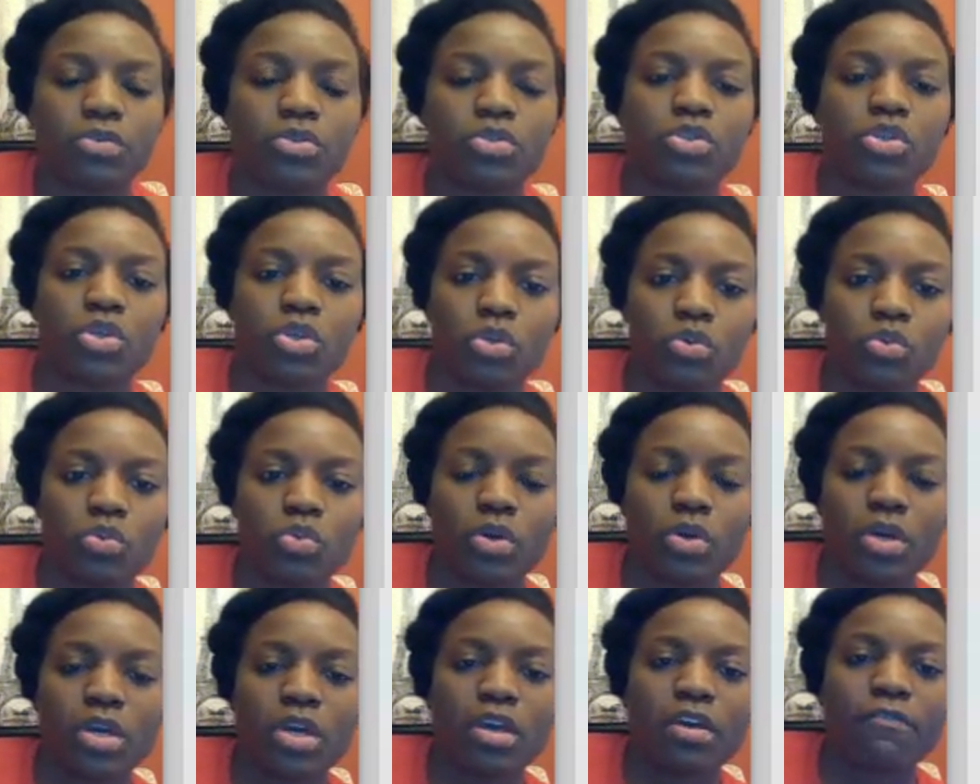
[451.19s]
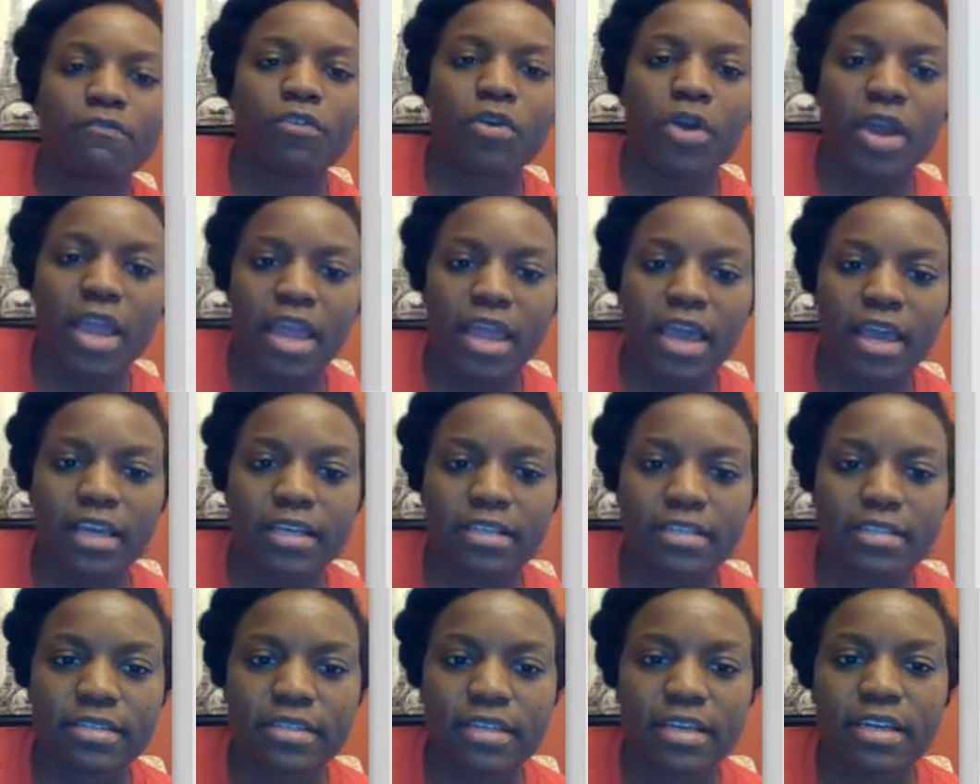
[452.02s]
2 for
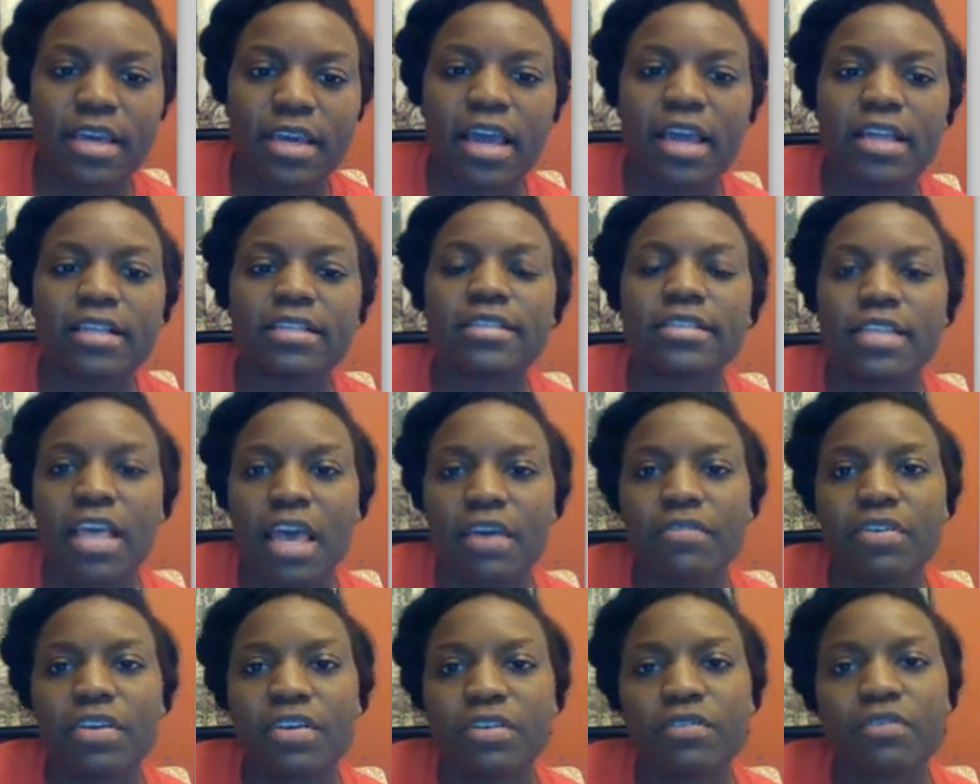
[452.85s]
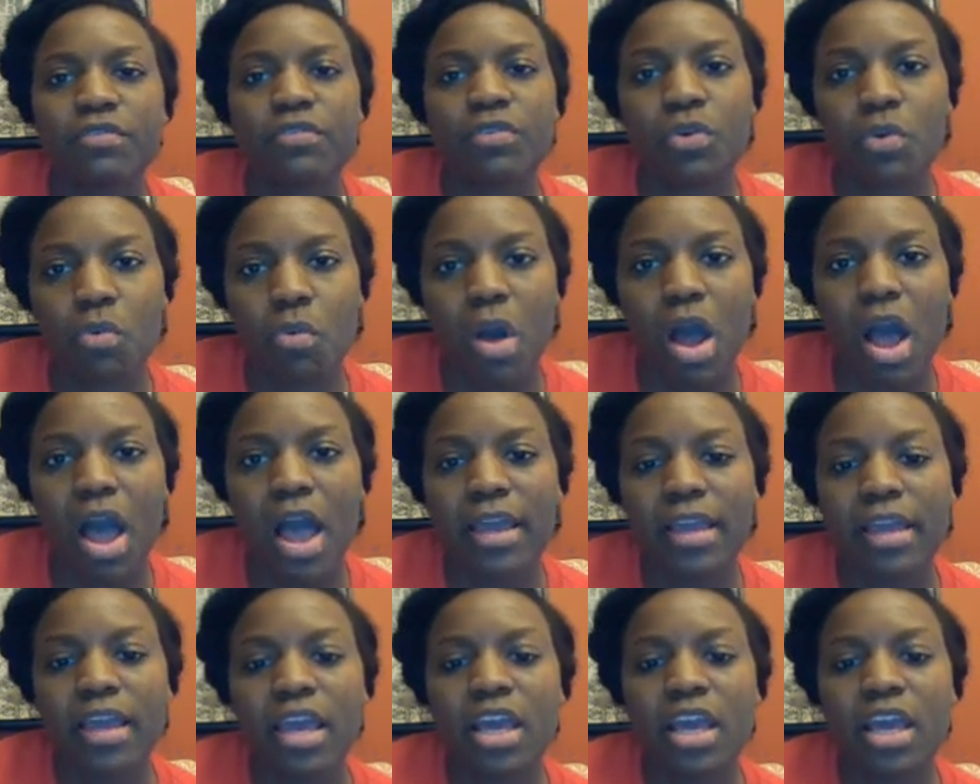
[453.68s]
X and 7 for Y.